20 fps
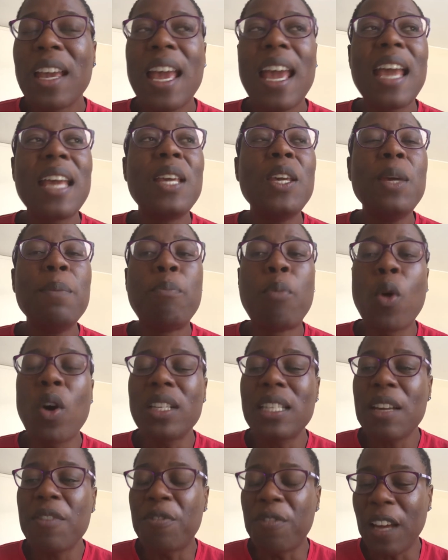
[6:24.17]
He
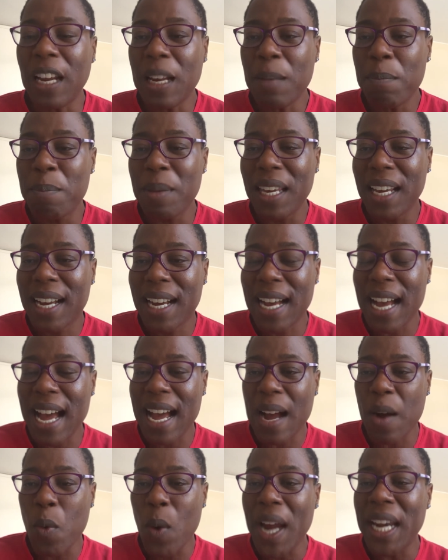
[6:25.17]
bought a very big
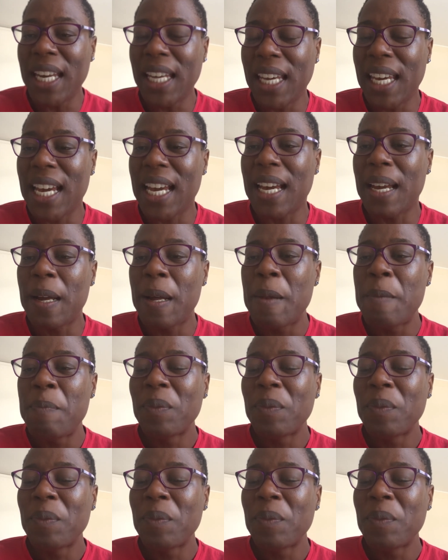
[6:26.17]
car one year.